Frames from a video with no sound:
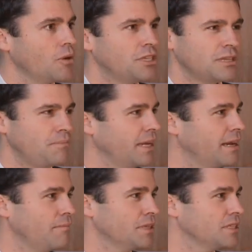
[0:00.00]
which is a big
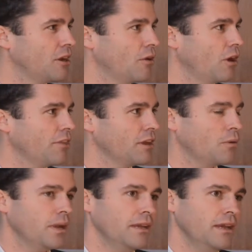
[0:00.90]
number. So I
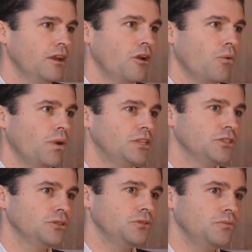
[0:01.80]
think we
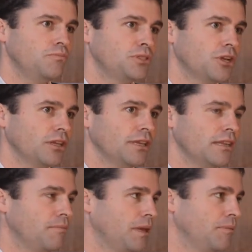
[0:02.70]
do,
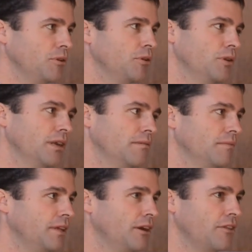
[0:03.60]
certainly the people who are,
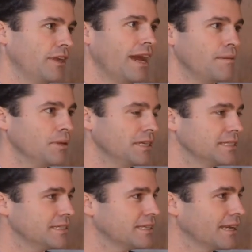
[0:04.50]
the
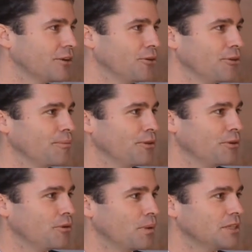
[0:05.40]
ABs as they call them,
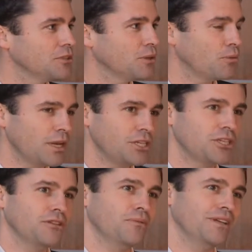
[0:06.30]
the ones who are
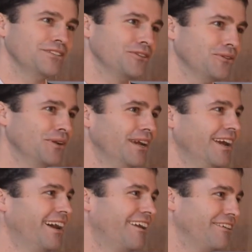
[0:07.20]
rich and the ones who
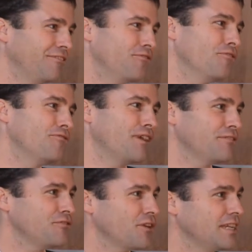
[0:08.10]
are at the forefront
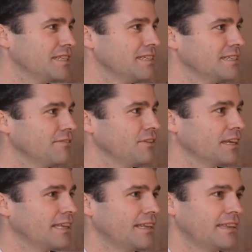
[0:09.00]
of trends and stuff
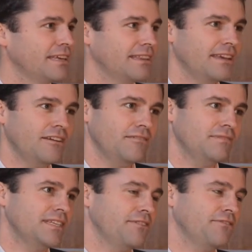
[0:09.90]
like that, they're
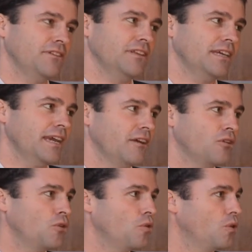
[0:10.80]
definitely our
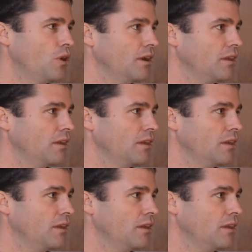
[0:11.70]
core.